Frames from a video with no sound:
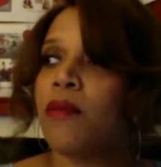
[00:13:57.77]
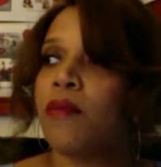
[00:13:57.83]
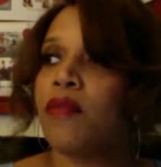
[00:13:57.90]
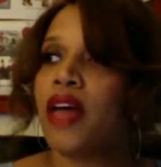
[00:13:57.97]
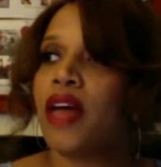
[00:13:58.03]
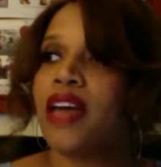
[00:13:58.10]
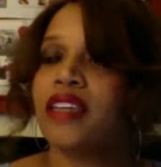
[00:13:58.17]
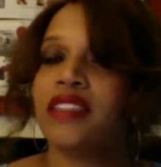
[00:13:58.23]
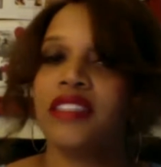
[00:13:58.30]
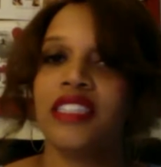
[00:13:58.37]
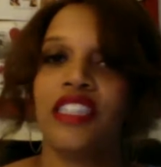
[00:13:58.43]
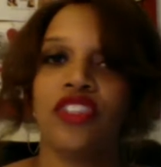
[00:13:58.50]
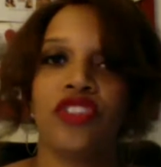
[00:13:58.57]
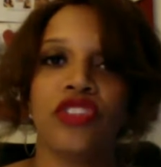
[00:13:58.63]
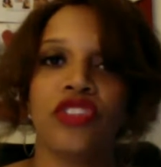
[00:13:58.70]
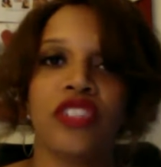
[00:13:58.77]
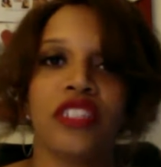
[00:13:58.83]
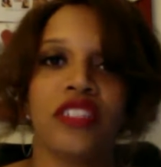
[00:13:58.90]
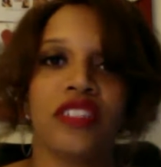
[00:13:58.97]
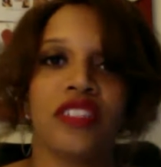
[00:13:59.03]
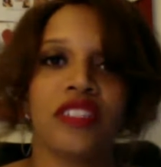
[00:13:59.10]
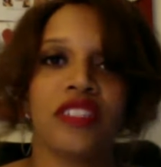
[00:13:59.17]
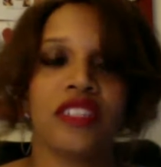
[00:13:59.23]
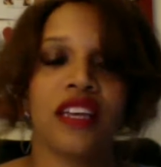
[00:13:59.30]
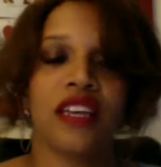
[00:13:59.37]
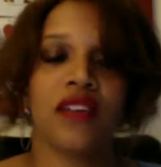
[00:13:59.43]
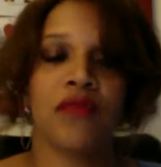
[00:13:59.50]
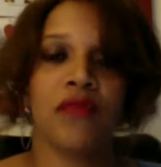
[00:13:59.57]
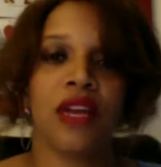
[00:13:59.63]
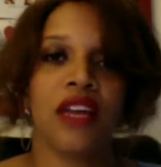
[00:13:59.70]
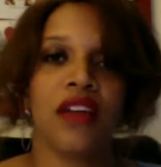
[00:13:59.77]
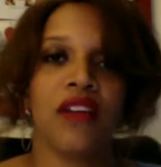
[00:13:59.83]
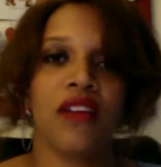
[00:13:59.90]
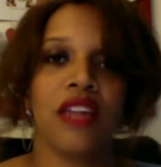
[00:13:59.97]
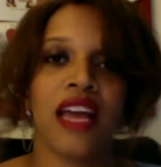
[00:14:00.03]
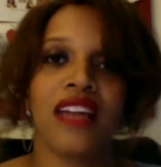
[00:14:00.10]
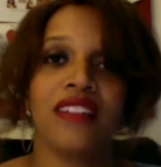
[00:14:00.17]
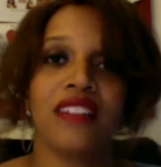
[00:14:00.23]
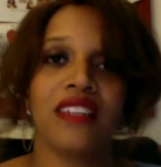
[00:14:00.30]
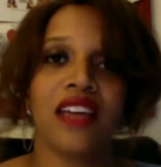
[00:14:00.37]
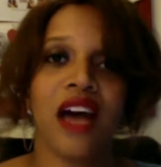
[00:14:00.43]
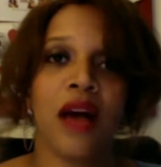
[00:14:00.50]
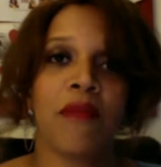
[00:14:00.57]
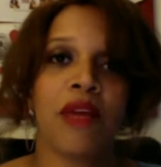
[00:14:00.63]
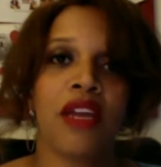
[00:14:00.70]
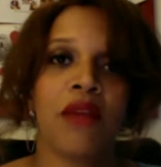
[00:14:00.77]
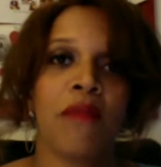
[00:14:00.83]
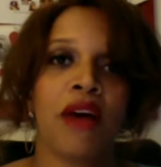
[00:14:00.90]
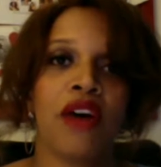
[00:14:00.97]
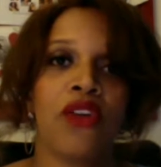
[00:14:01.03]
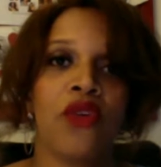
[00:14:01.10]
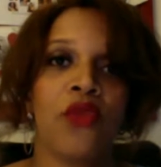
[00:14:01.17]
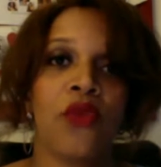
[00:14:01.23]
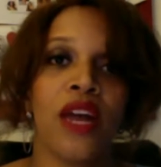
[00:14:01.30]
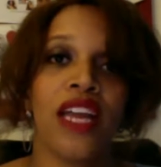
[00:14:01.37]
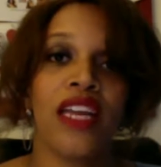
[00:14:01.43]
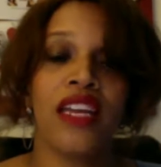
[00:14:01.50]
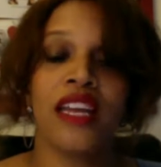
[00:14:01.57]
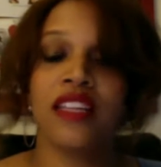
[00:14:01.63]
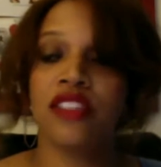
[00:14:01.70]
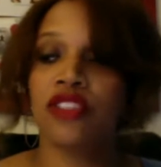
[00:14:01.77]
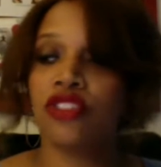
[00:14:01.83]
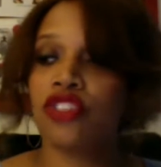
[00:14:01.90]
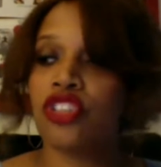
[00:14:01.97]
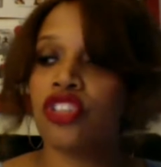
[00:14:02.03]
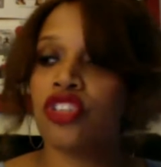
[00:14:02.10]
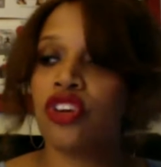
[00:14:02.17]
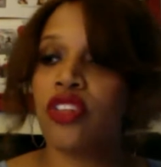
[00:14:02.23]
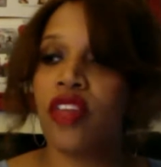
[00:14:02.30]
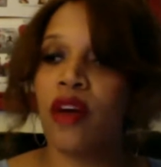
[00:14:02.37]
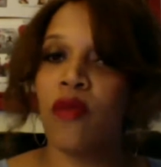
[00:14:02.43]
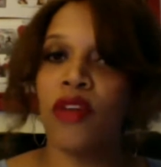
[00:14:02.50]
had a teacher that made a nasty comment about her weight, and so she took that with